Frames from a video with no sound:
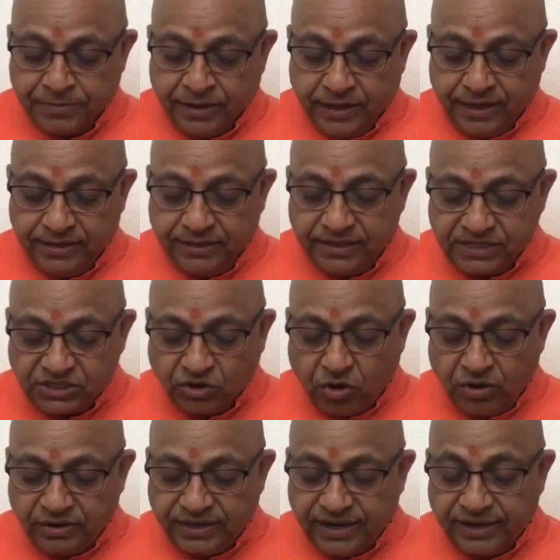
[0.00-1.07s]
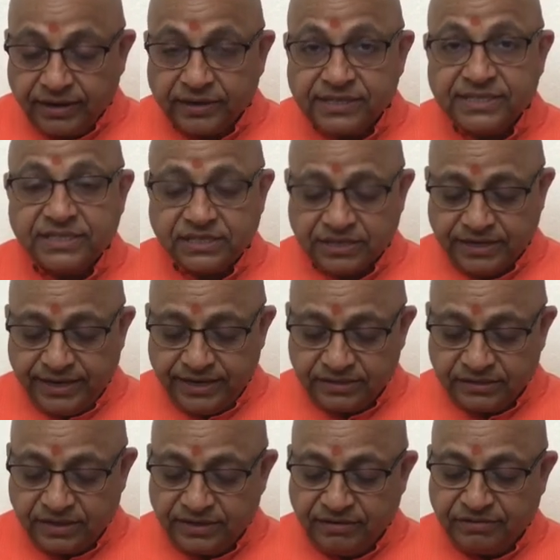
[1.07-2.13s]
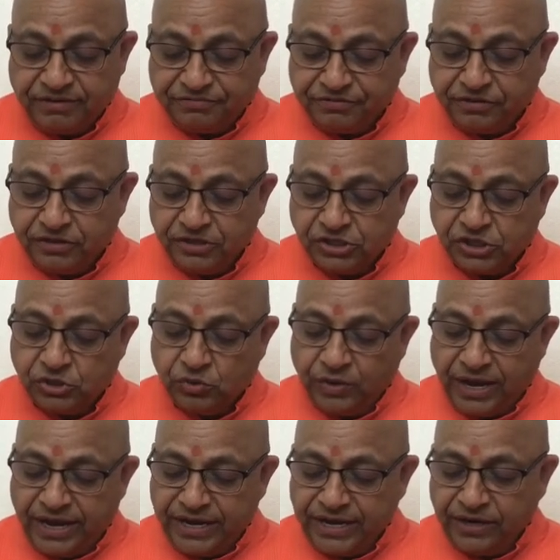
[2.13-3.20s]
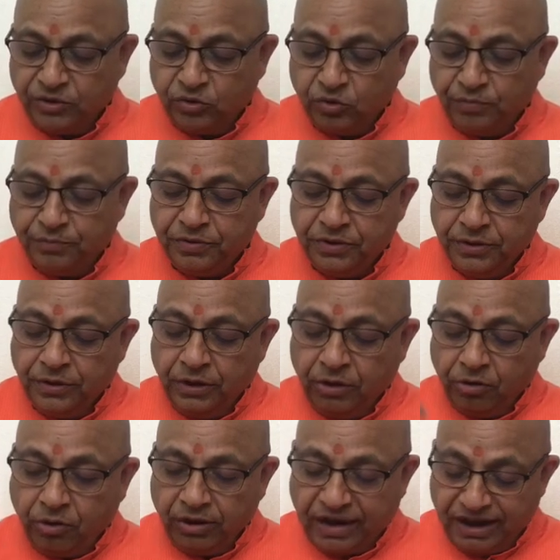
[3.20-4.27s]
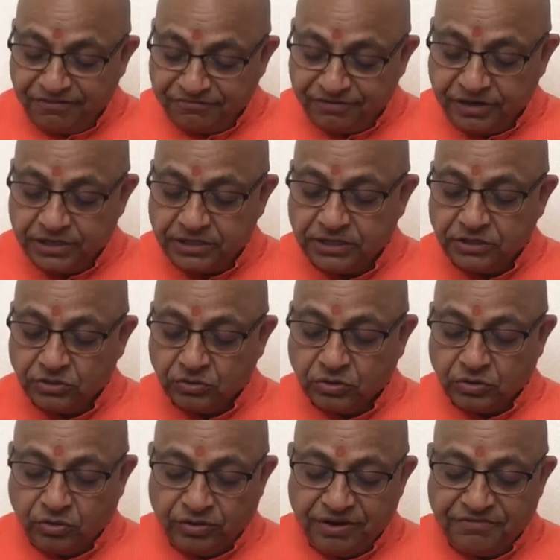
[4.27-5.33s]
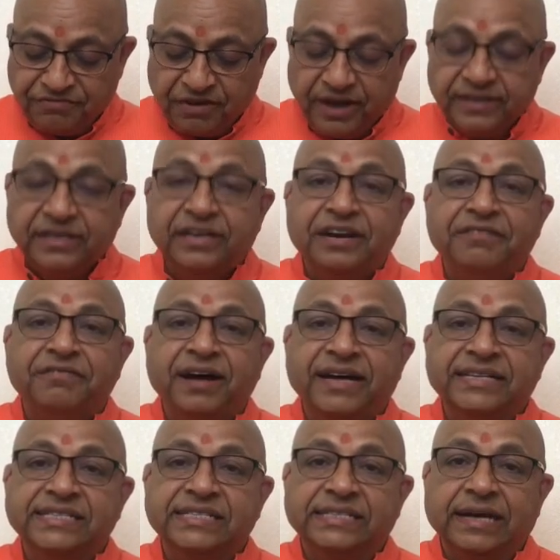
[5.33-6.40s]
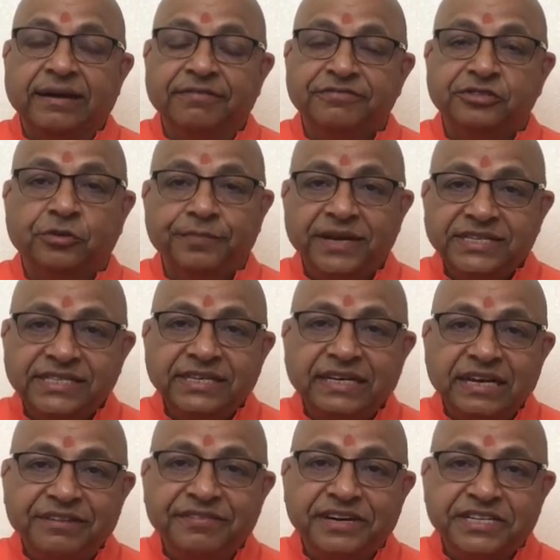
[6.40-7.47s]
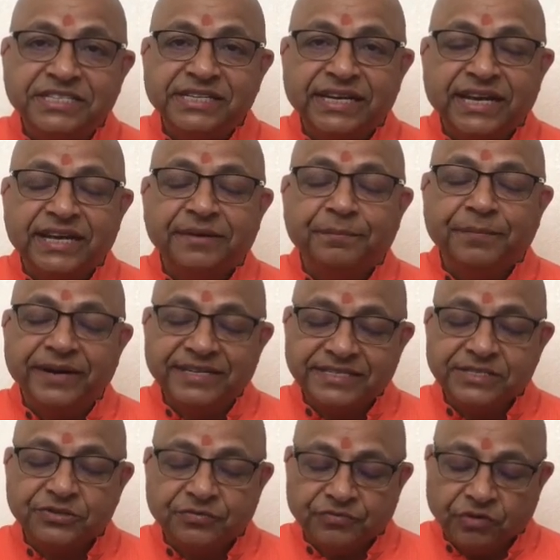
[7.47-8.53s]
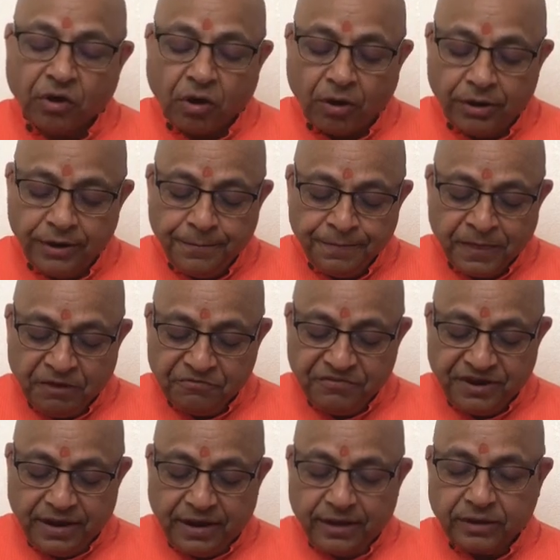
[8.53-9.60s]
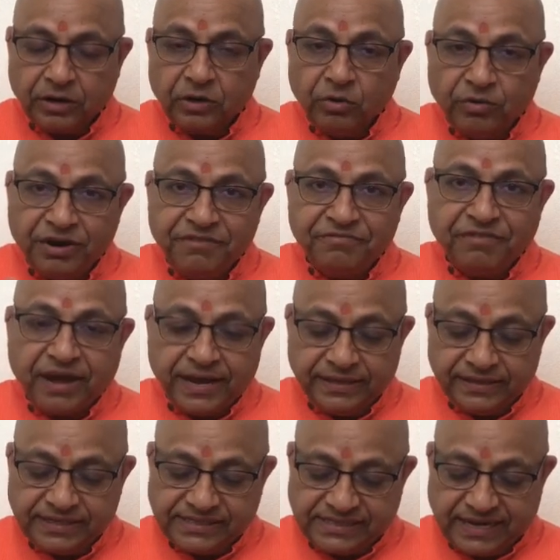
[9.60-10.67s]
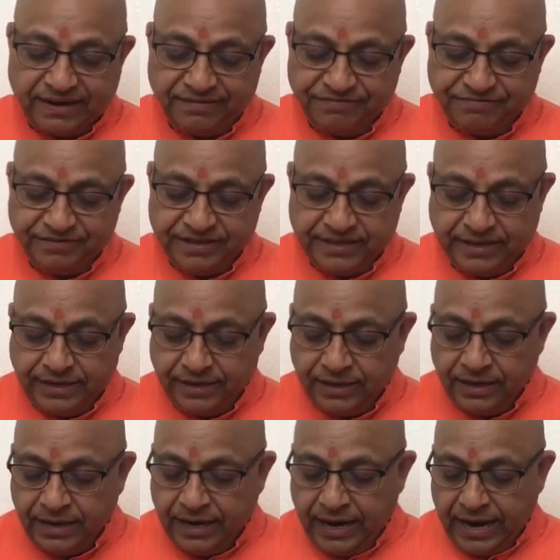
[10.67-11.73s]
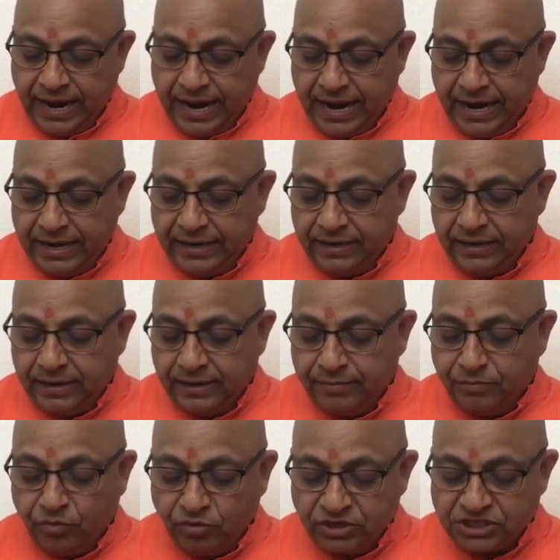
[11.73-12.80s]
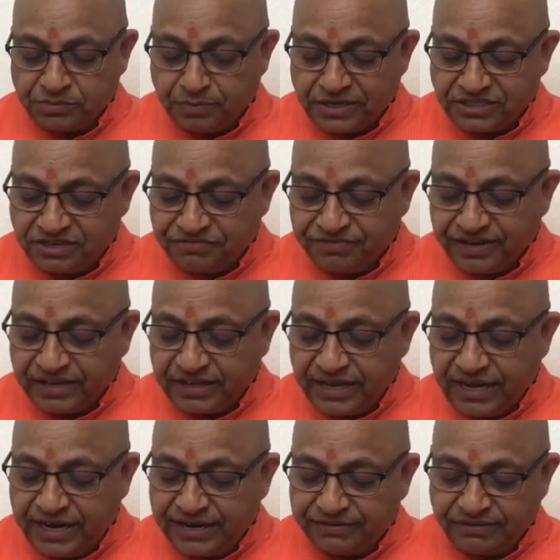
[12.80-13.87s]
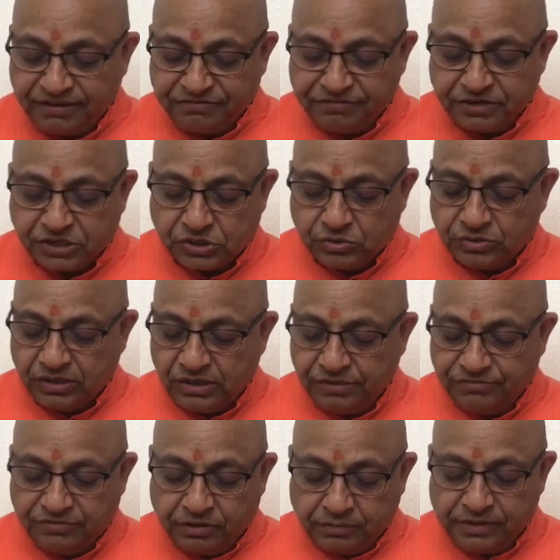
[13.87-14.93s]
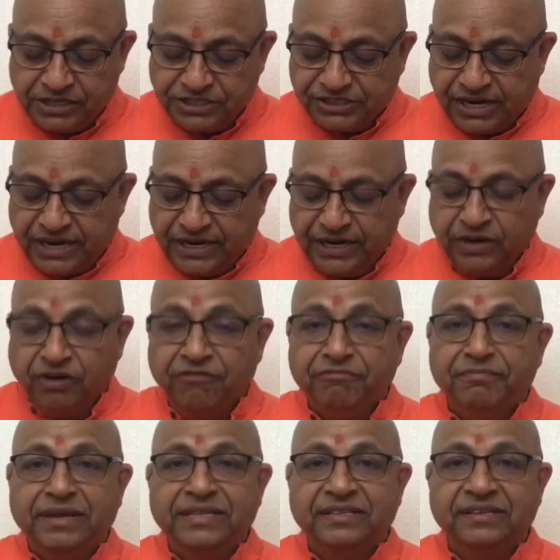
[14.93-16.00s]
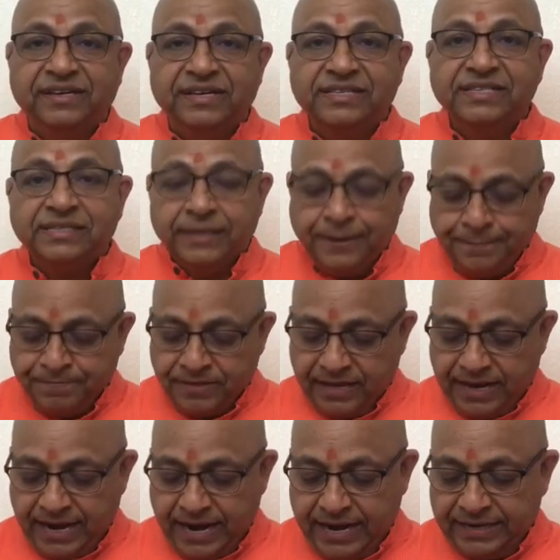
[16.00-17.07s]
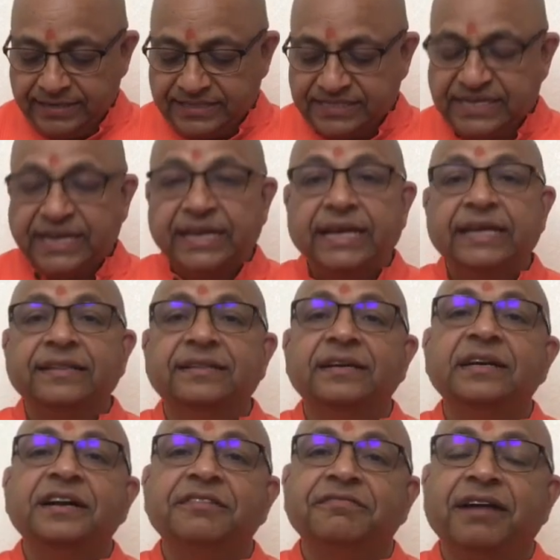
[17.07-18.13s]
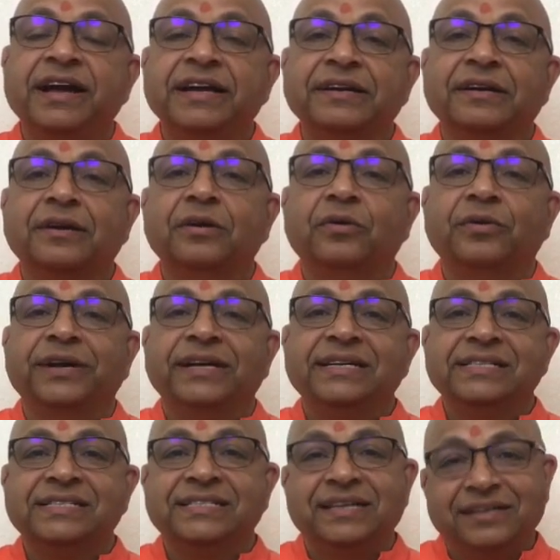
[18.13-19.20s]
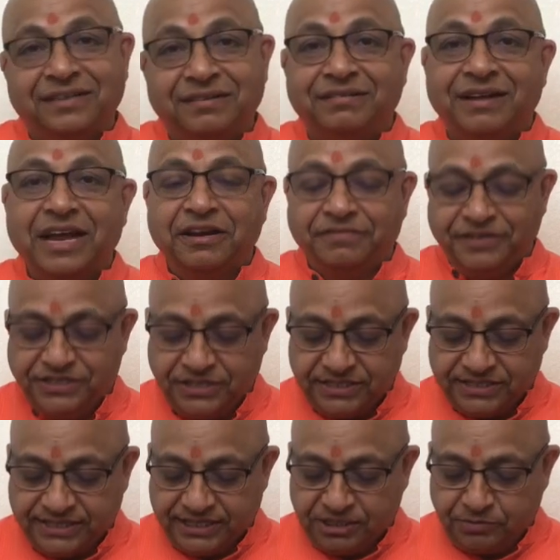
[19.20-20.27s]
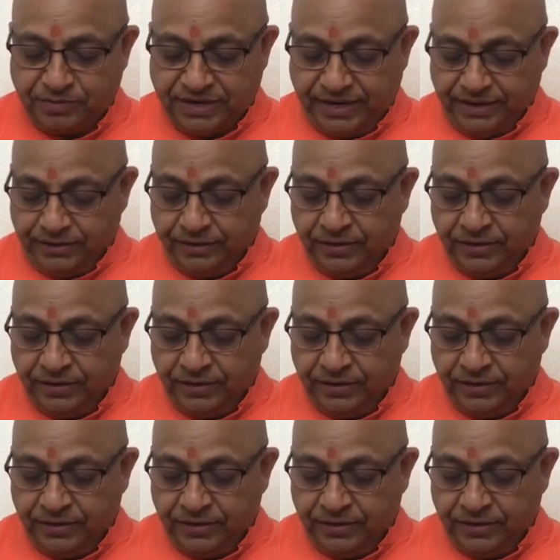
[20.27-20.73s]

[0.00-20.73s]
In this context, kirtan refers to any group or effort to glorify the divine self. So basically we are singing praises of God, we are glorifying the self within, and more specifically it refers to the verbal chanting of mantras and singing the divine glories, just like we just explained.